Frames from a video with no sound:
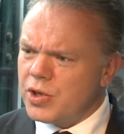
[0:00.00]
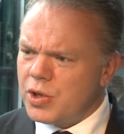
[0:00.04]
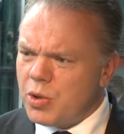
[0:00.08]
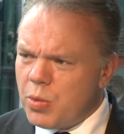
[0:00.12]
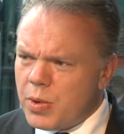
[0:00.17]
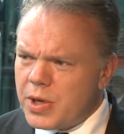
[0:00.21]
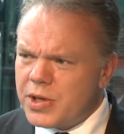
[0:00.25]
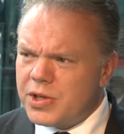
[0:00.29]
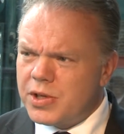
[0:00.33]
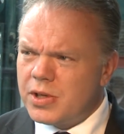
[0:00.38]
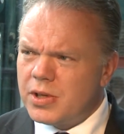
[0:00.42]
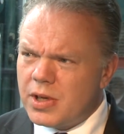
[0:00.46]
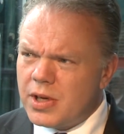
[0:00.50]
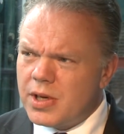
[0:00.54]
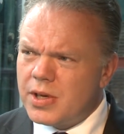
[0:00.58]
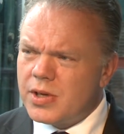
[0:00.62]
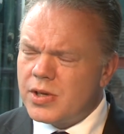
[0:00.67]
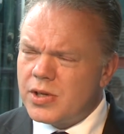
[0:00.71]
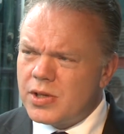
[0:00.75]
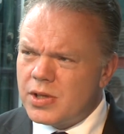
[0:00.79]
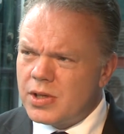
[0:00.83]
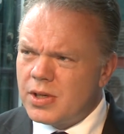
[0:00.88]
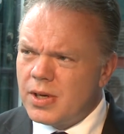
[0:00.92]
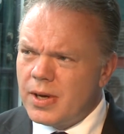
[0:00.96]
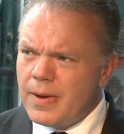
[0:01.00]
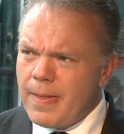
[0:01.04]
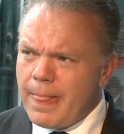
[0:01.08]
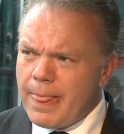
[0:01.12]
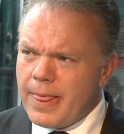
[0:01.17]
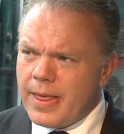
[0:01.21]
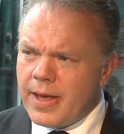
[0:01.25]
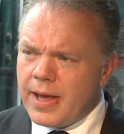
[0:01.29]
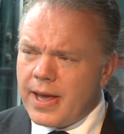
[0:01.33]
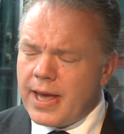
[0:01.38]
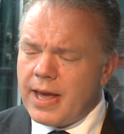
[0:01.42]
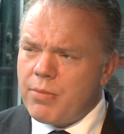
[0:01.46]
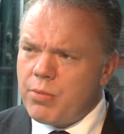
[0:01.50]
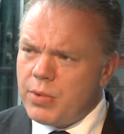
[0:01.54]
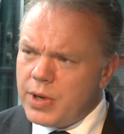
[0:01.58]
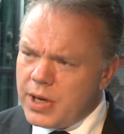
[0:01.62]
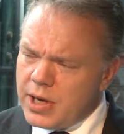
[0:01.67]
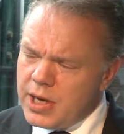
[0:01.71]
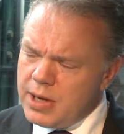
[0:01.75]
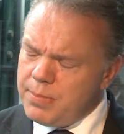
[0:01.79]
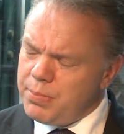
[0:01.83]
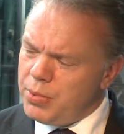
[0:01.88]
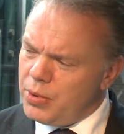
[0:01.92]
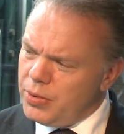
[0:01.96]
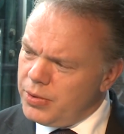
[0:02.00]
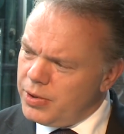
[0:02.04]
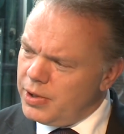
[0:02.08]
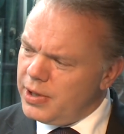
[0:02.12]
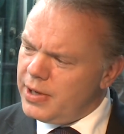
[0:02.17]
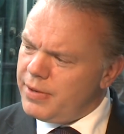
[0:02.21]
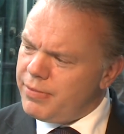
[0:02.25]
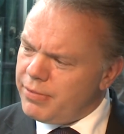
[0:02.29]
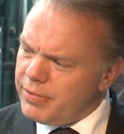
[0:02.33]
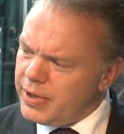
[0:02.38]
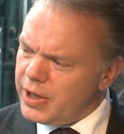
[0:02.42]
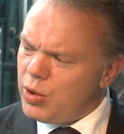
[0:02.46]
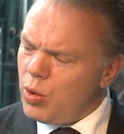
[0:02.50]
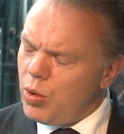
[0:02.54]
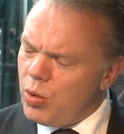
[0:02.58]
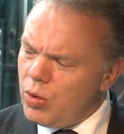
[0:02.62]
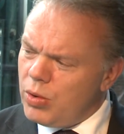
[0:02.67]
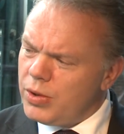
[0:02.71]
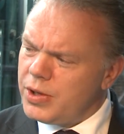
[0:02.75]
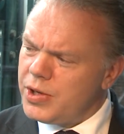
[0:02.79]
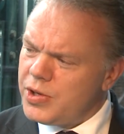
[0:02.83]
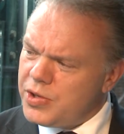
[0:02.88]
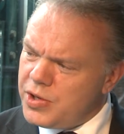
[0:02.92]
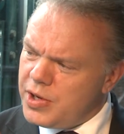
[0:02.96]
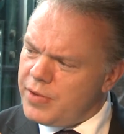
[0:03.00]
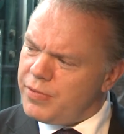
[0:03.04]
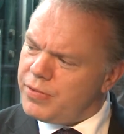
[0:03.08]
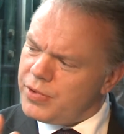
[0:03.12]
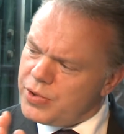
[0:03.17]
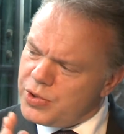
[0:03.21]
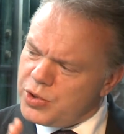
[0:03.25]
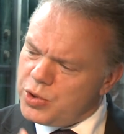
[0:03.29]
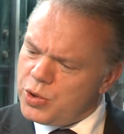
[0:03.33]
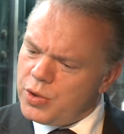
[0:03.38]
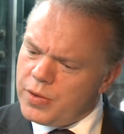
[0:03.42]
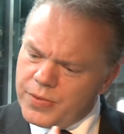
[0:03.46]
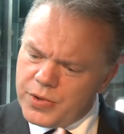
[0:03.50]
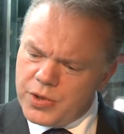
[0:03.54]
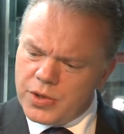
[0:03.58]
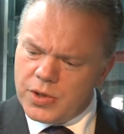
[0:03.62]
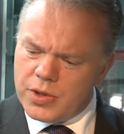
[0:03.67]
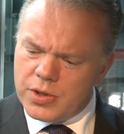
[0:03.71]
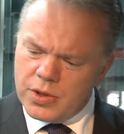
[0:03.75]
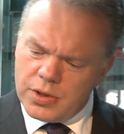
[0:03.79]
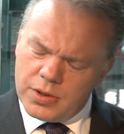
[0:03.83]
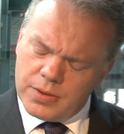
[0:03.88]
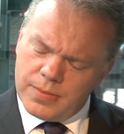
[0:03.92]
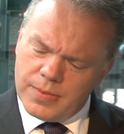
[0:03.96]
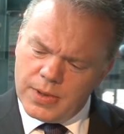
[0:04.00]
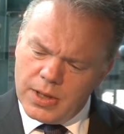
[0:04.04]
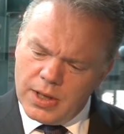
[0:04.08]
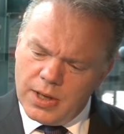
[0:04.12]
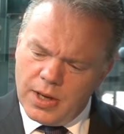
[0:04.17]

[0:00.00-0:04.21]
The question is, can we keep on delivering all these different services